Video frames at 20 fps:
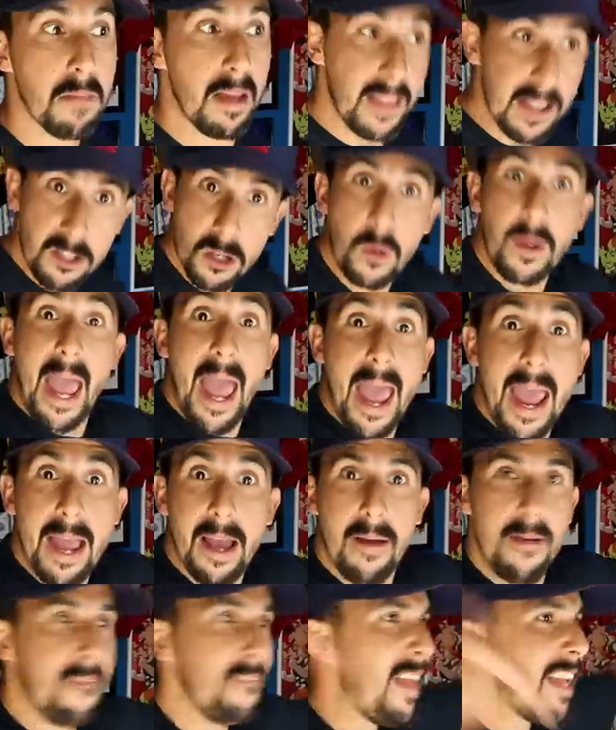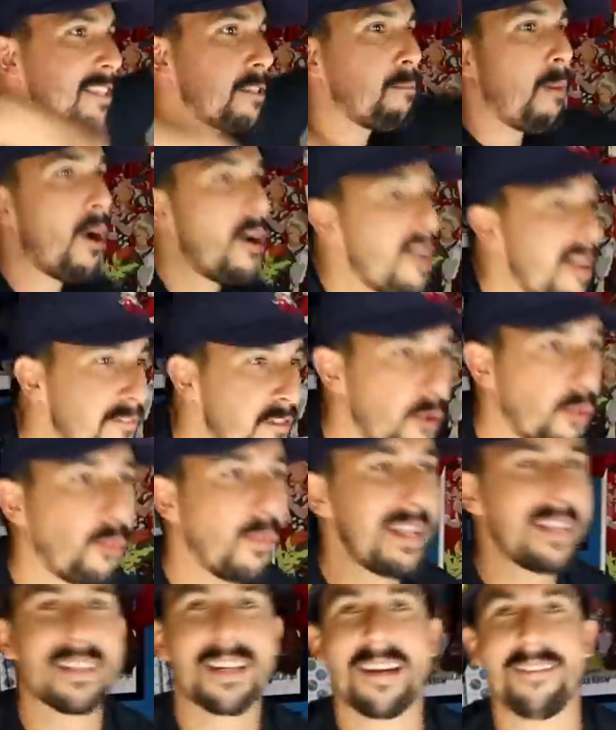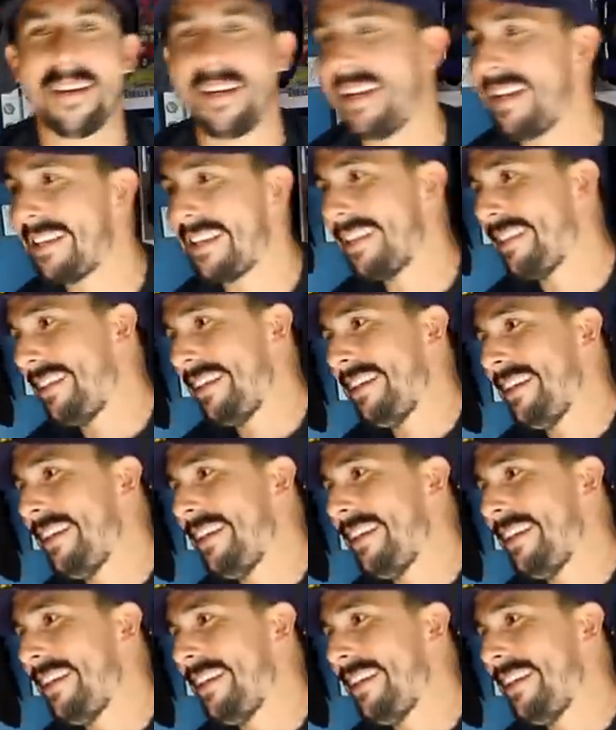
And that's okay. That's part of the risk of it. it, it, it